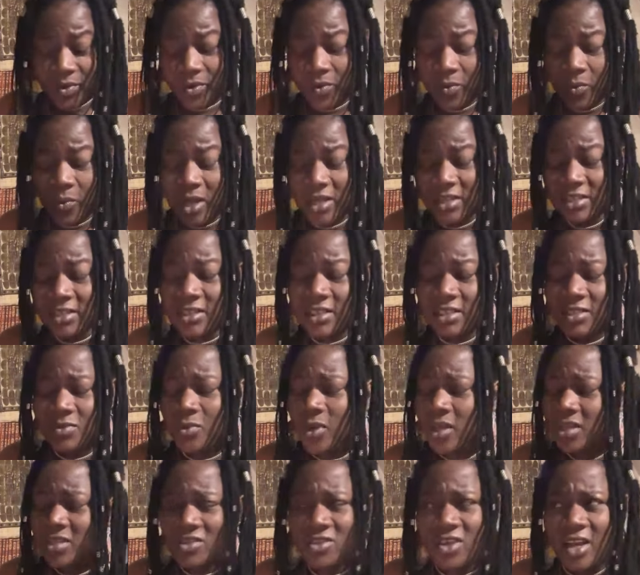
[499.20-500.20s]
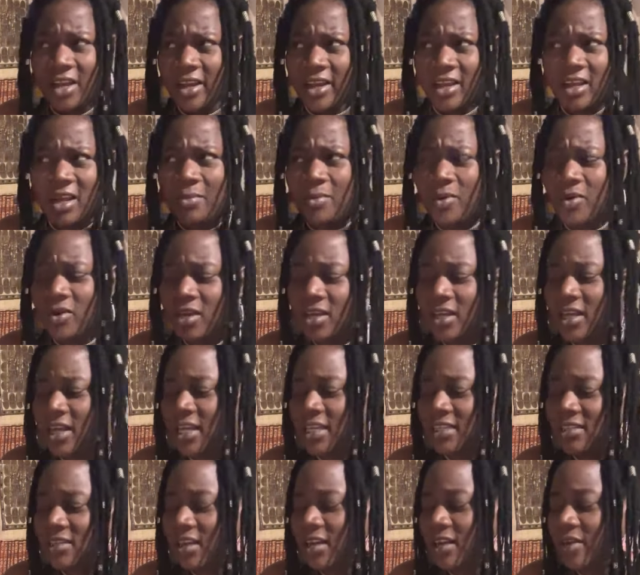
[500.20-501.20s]
What's this? What's shocking about the
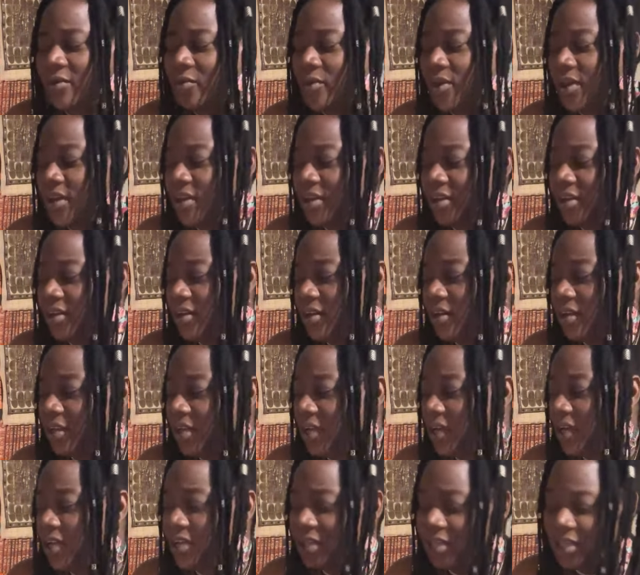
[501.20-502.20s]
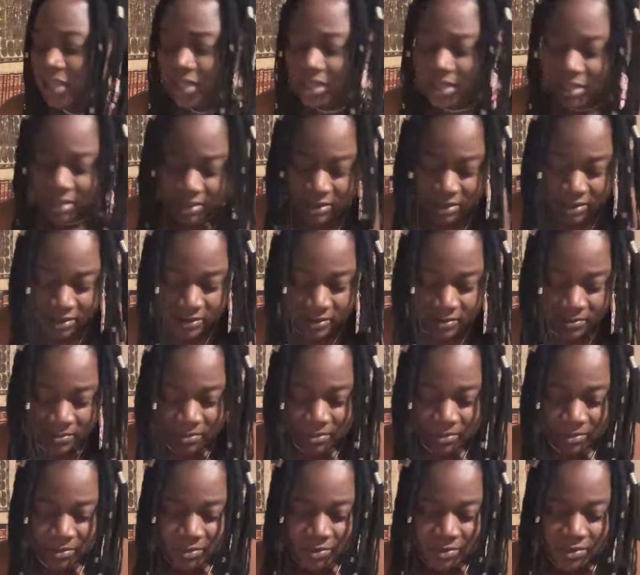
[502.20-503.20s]
keys and a ring and the
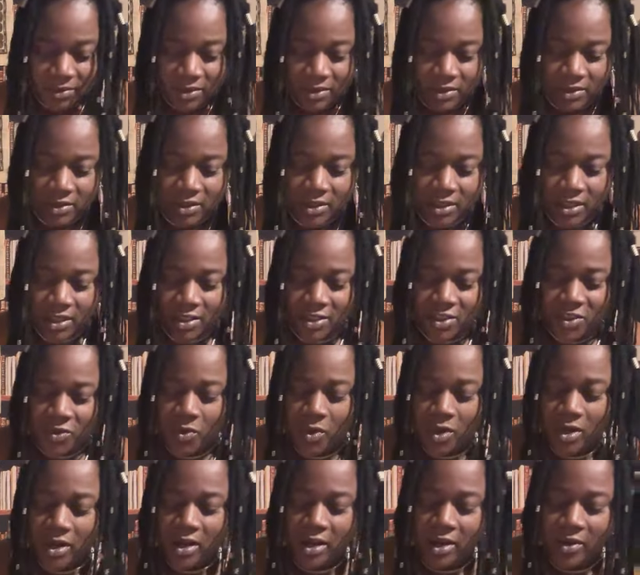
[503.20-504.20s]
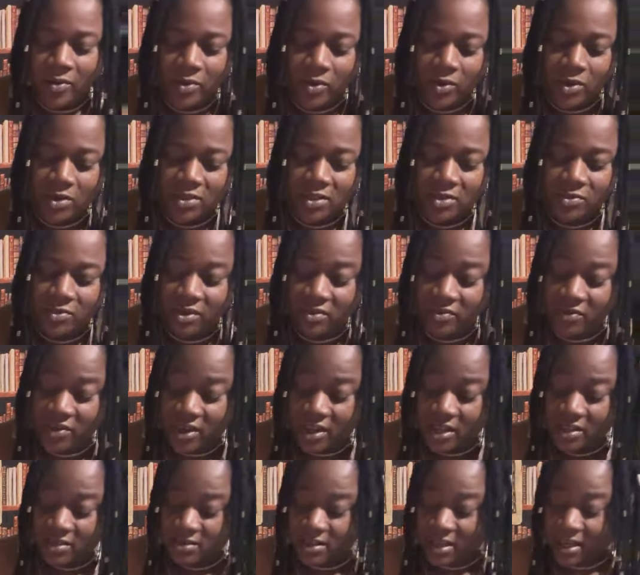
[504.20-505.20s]
sword and a rose in
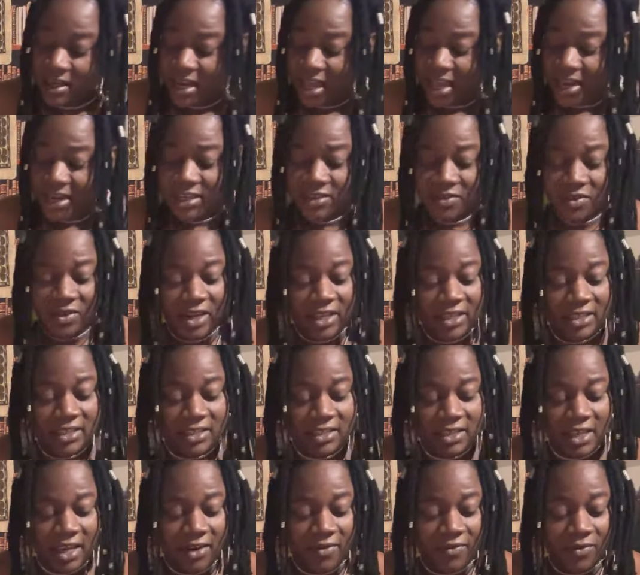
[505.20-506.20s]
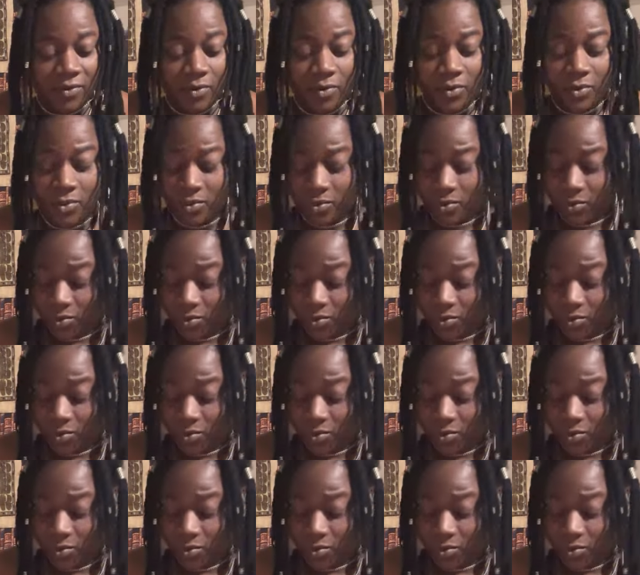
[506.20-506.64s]
reverse? They're lying to themselves. Ooh.